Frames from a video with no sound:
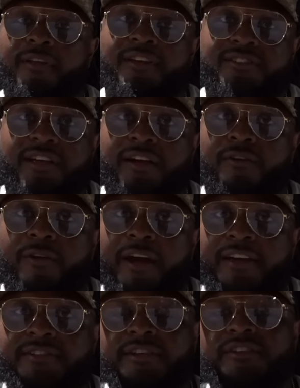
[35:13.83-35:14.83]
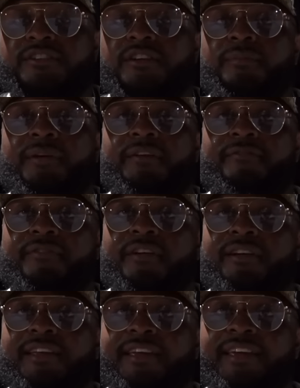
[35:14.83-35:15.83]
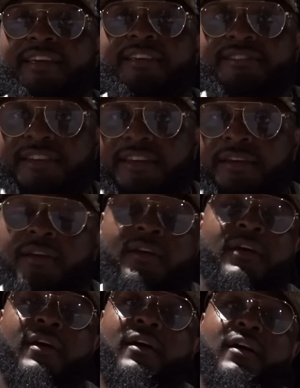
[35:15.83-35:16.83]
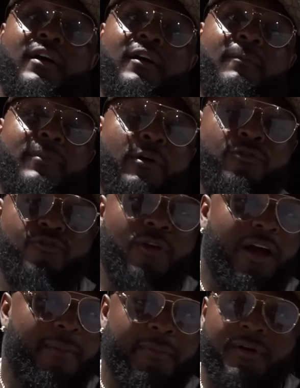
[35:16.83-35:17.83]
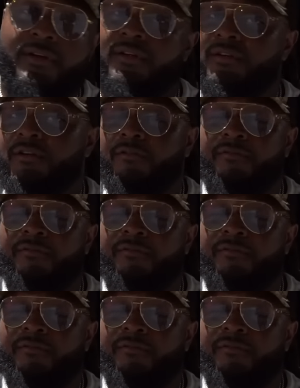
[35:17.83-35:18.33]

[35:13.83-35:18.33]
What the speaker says: it's nothing crazy. It should be fairly easy. No drama, no